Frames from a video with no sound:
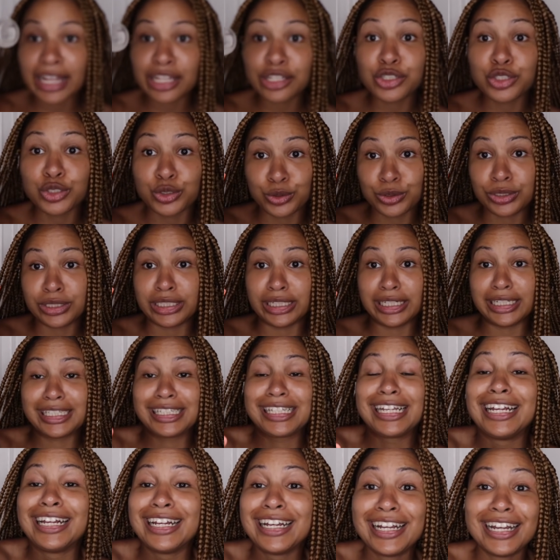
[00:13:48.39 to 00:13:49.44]
used
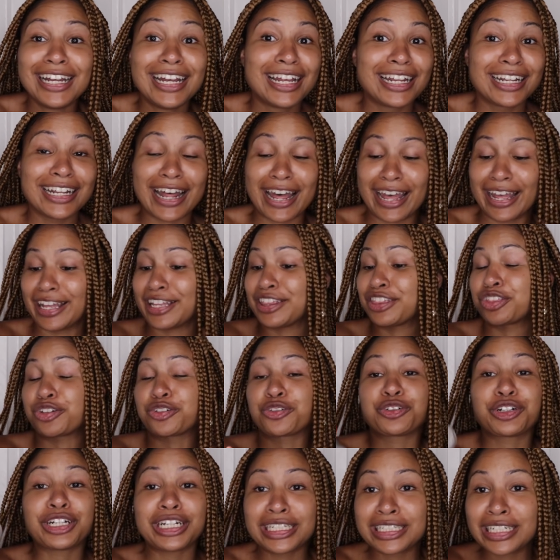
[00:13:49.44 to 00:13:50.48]
this like
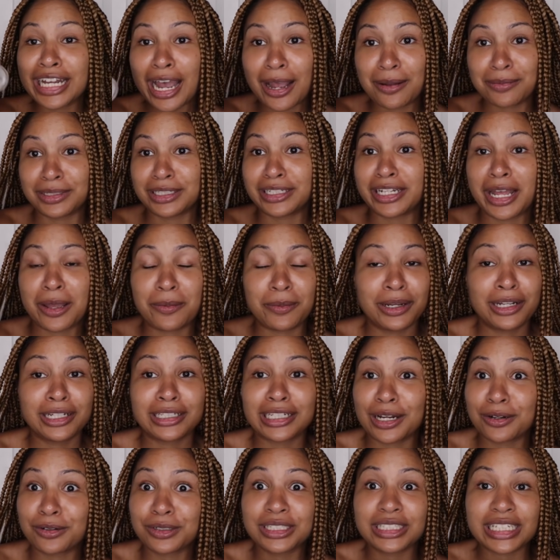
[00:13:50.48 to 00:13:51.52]
3 times a day
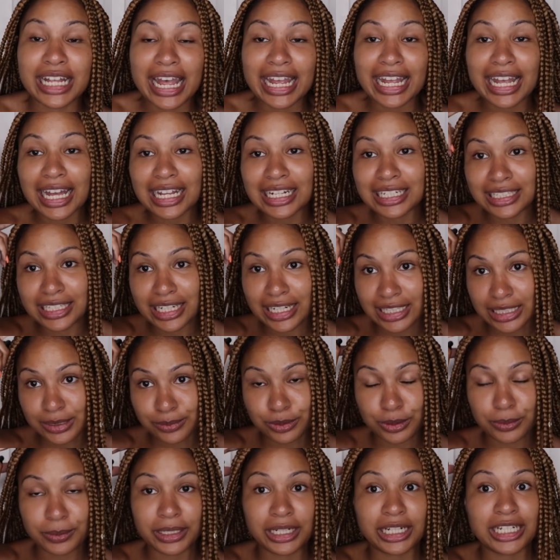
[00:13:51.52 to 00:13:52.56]
because I was like
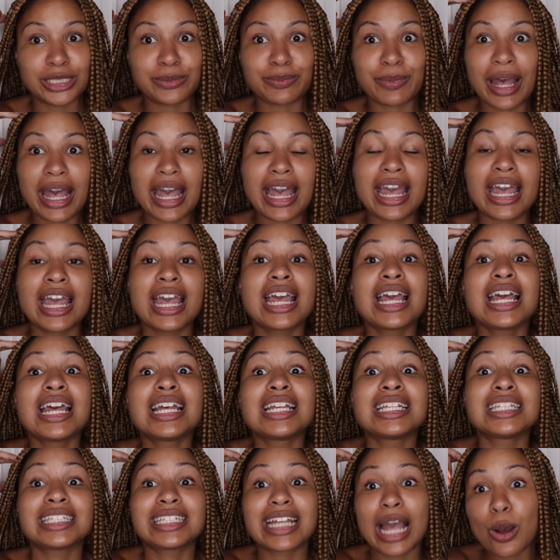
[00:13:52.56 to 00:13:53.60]
desperate because my
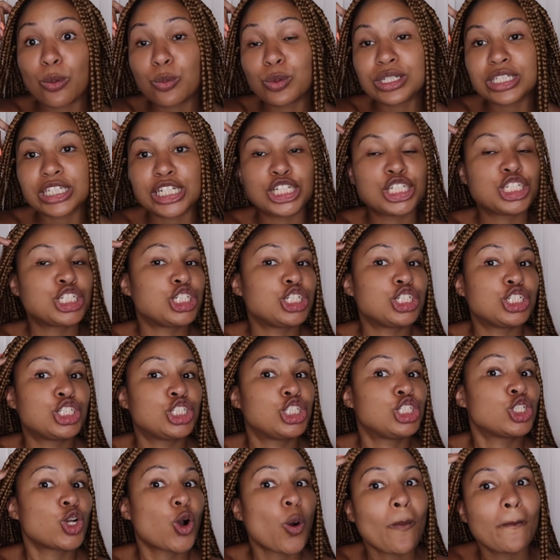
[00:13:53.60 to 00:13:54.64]
scalp was itching
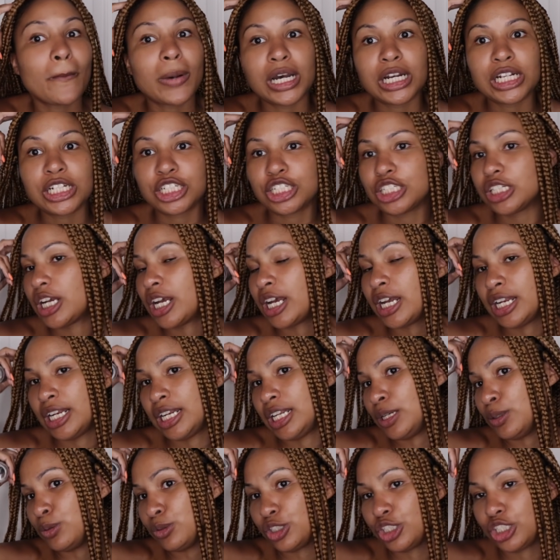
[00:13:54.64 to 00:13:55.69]
so much and
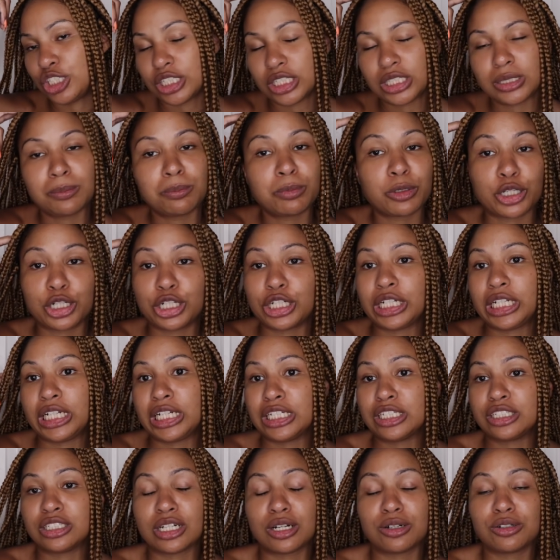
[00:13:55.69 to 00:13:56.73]
it was just
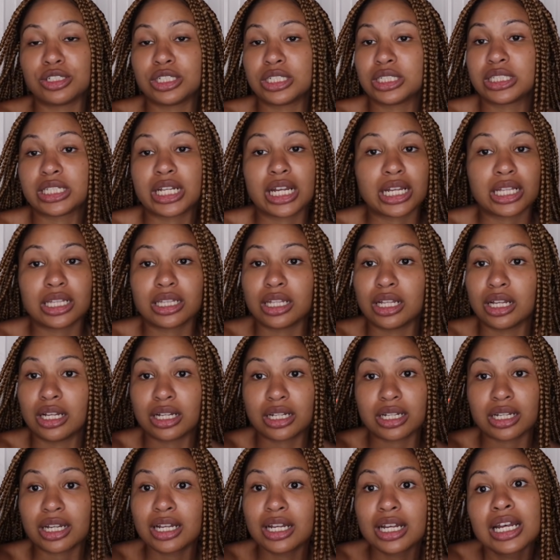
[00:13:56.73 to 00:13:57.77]
burning. So I was just like,
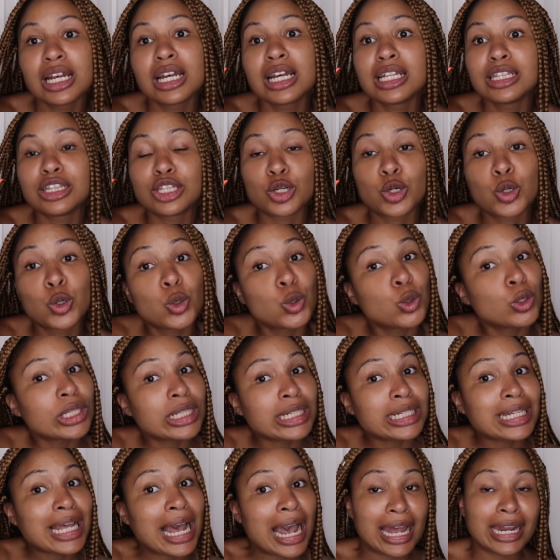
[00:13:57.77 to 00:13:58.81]
look, the
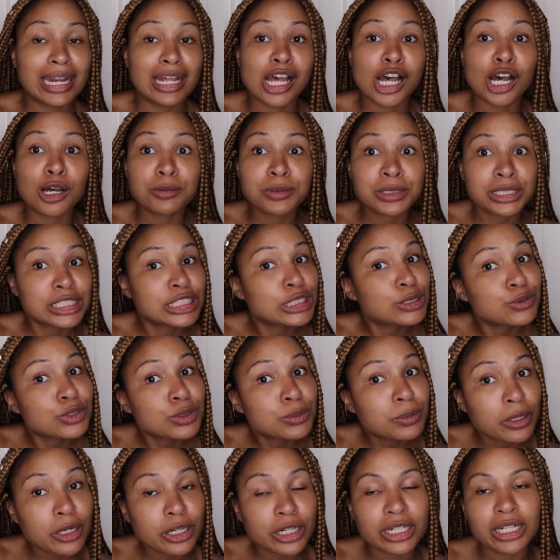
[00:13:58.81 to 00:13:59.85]
cooling kind of helped since it
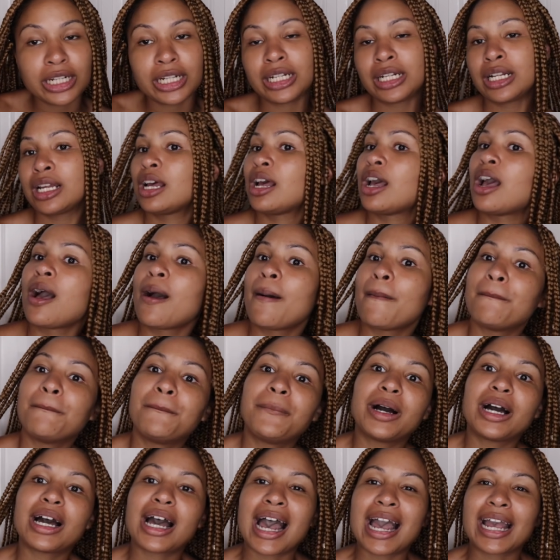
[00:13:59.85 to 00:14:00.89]
was burning,
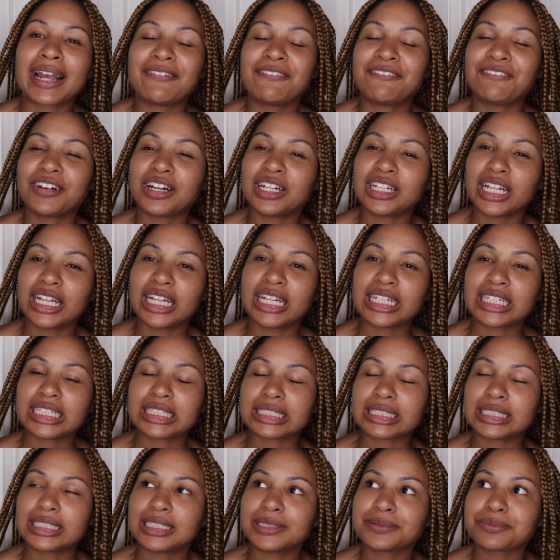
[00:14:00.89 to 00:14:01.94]
but I felt like